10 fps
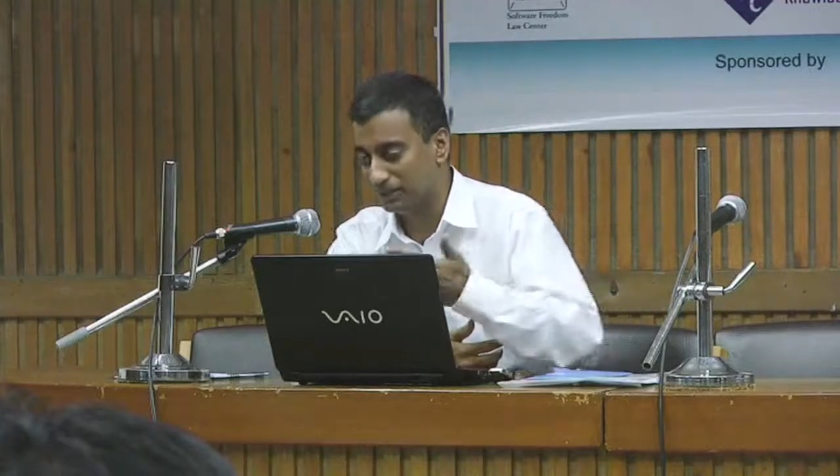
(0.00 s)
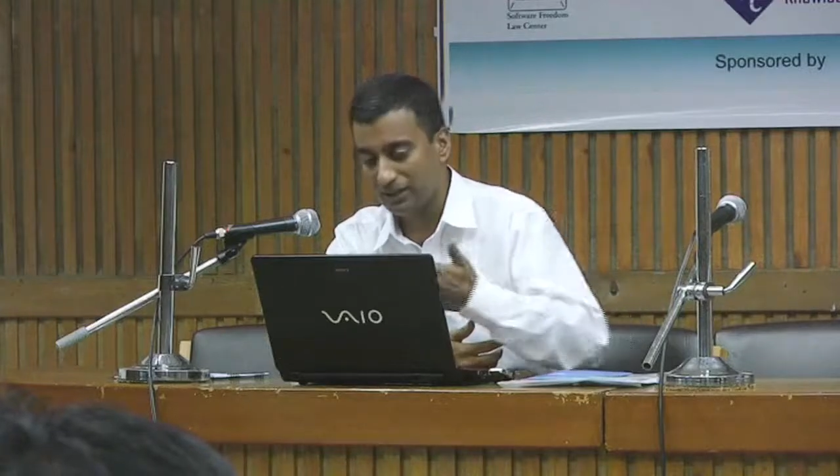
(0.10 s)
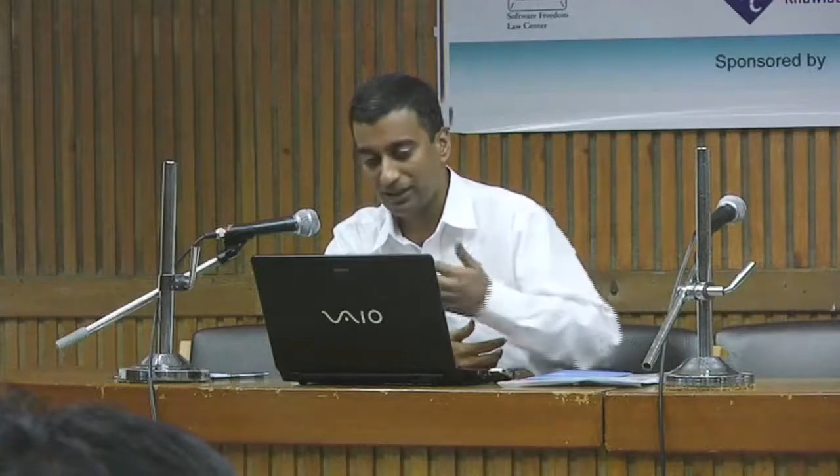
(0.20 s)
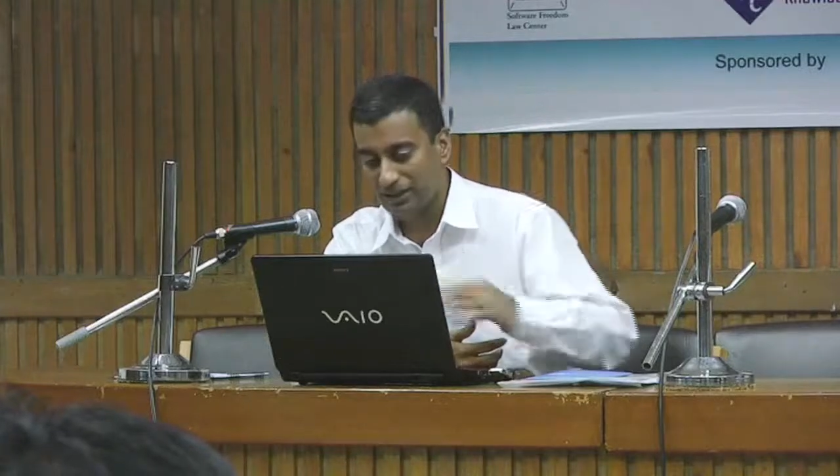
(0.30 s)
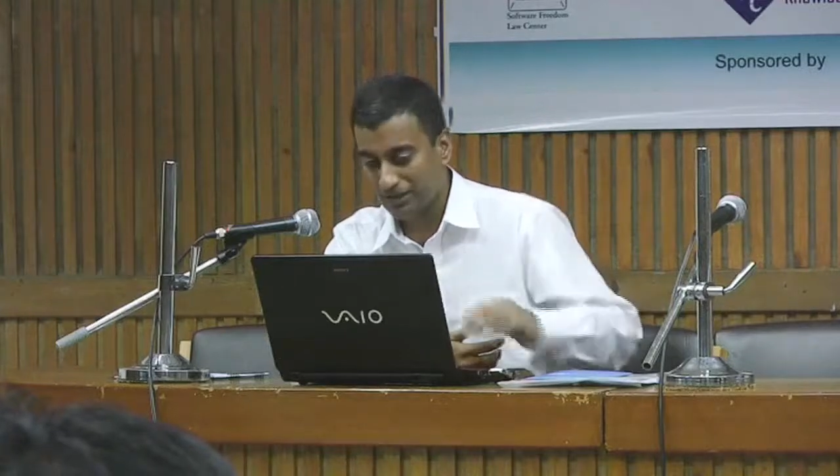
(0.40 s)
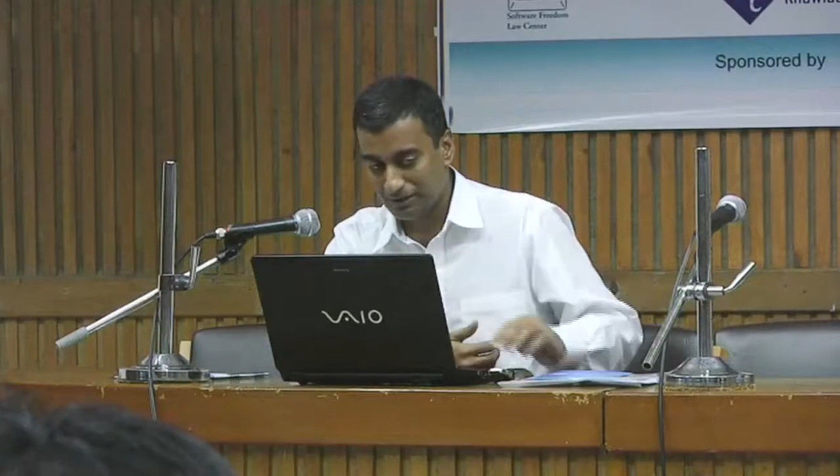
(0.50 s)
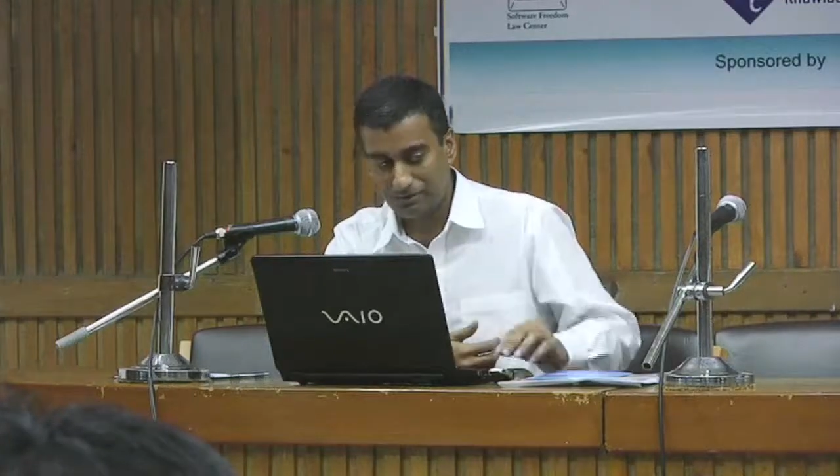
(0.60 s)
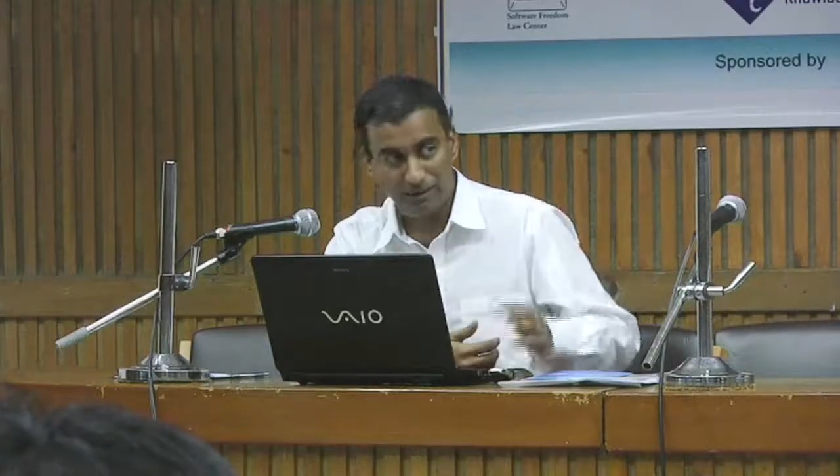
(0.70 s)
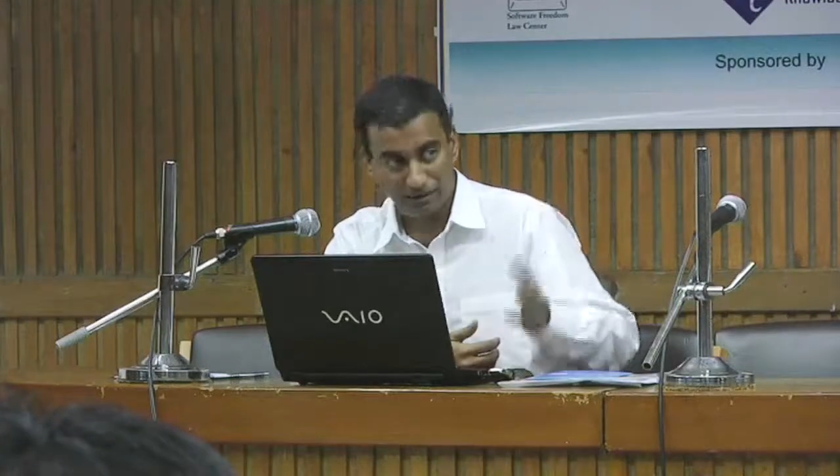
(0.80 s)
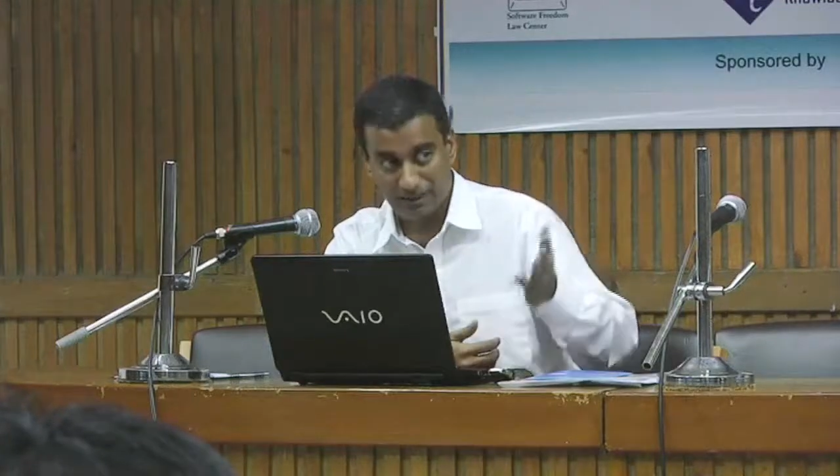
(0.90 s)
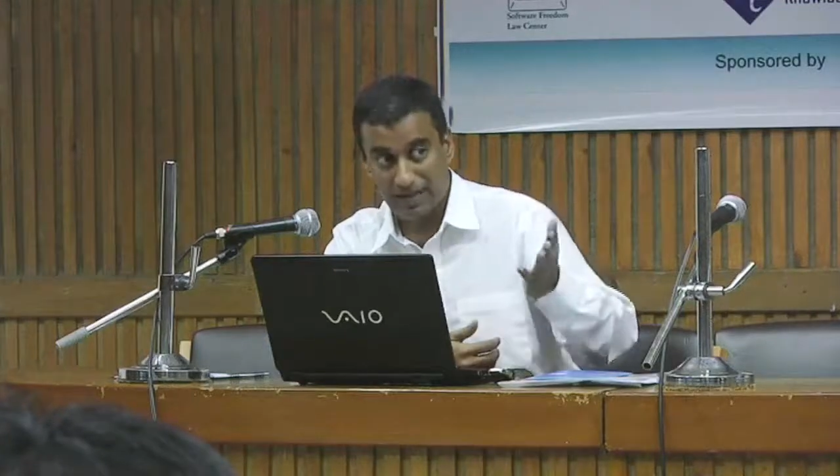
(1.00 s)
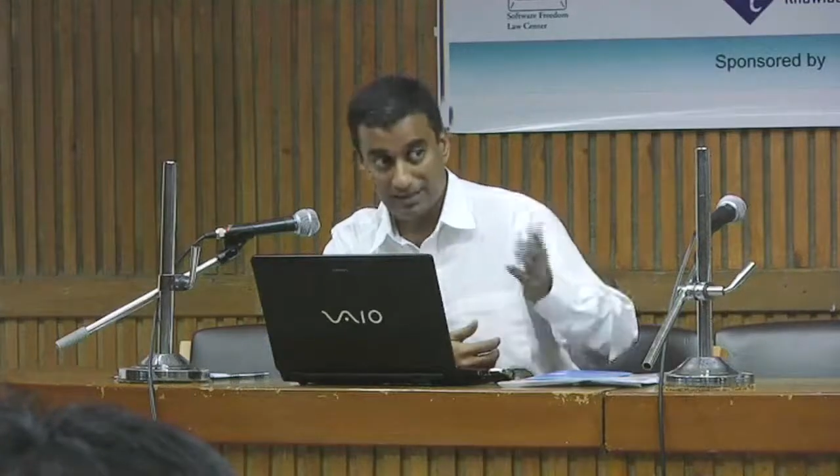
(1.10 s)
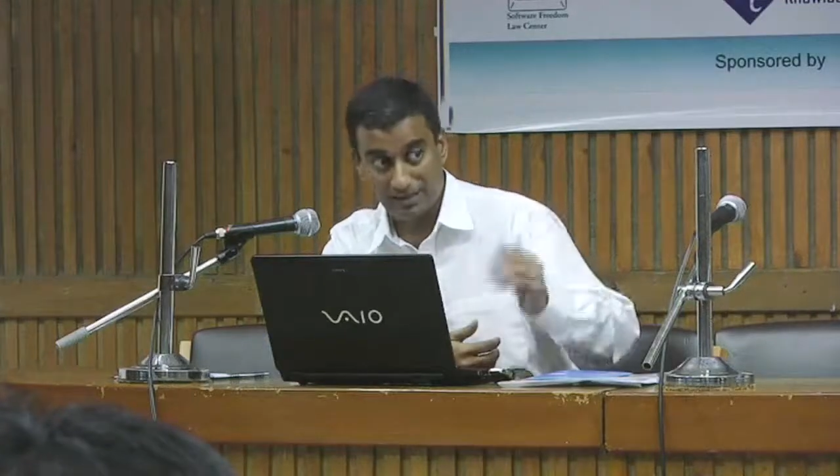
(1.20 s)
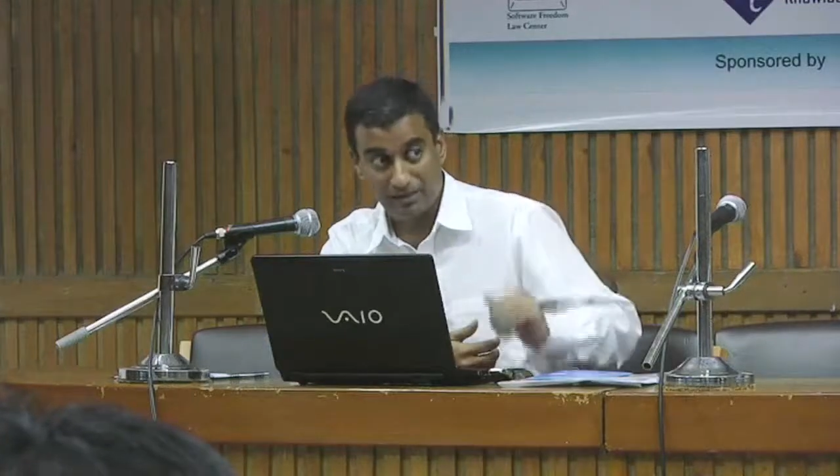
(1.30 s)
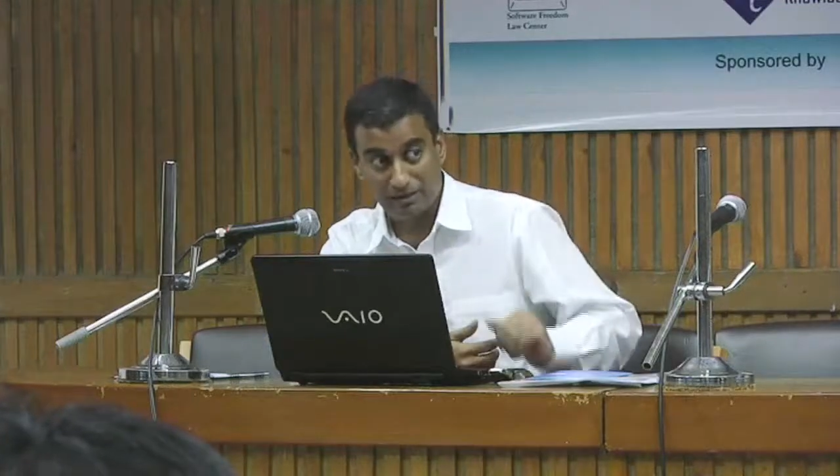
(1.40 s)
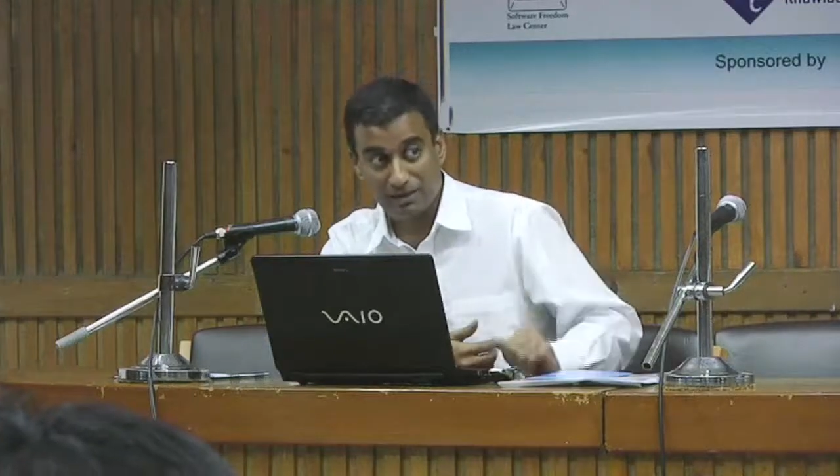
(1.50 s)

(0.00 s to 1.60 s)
and as